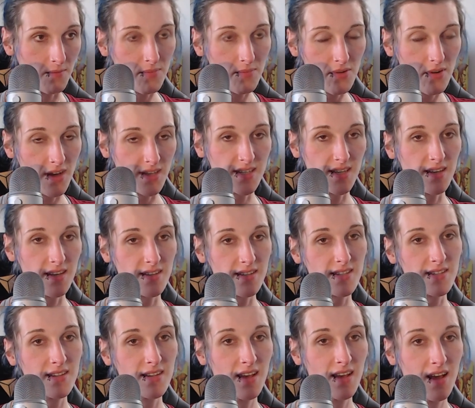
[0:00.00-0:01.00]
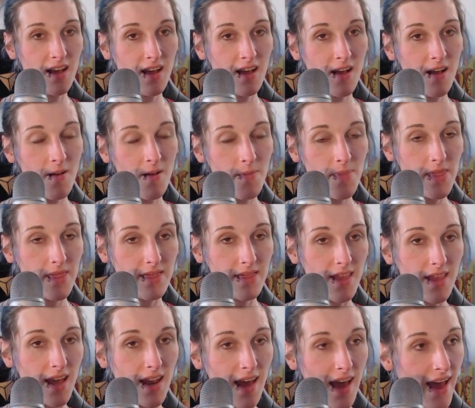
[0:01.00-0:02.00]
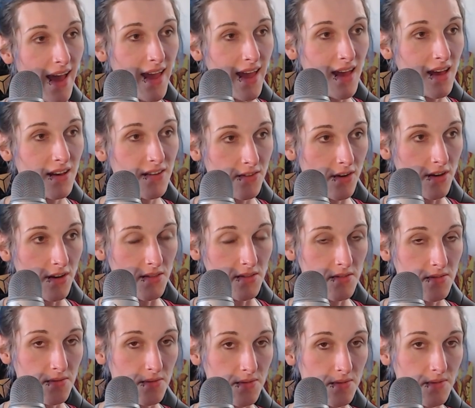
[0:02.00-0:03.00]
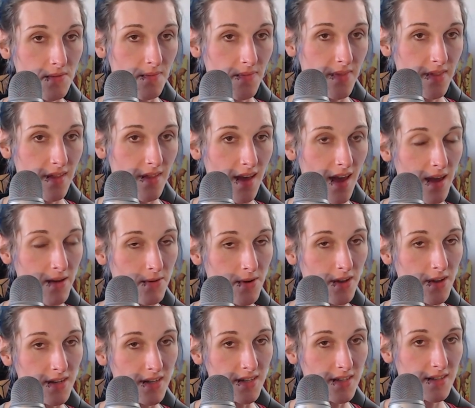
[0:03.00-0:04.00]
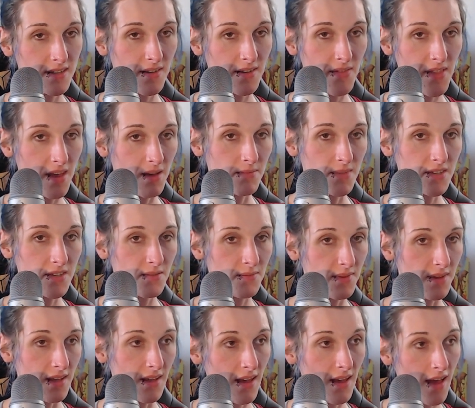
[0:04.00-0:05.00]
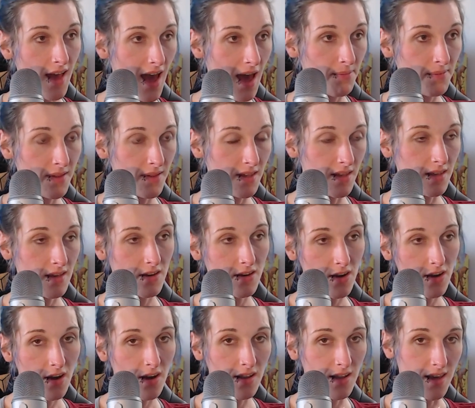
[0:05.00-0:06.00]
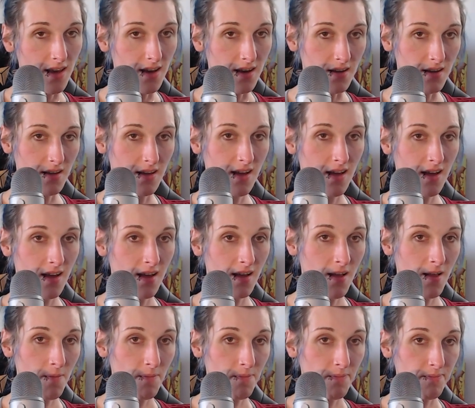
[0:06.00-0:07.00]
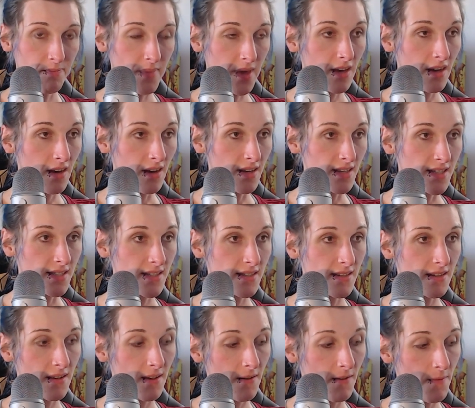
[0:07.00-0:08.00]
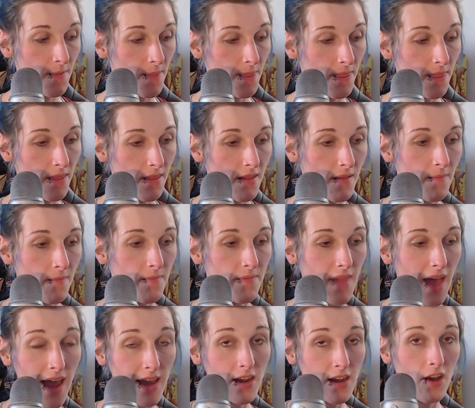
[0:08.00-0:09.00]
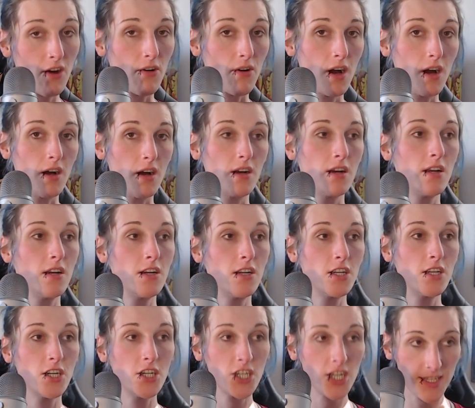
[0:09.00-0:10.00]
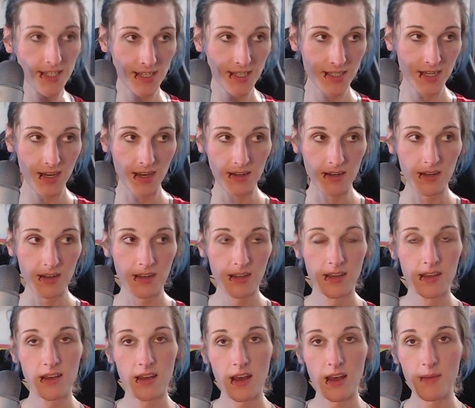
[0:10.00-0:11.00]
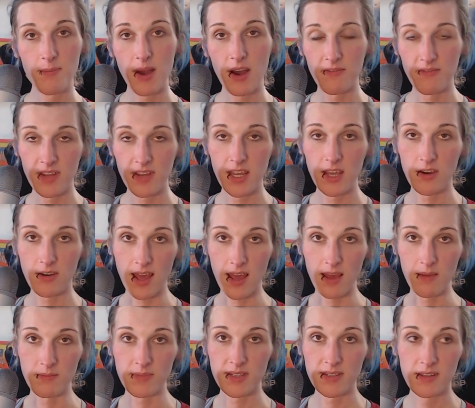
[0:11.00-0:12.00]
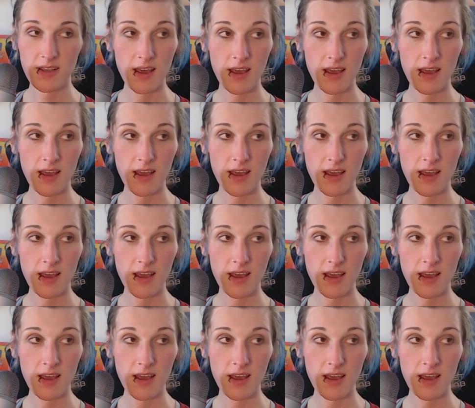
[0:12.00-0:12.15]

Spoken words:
process that I have gone through. I want them to be happy earlier because I know a shit ton about video games.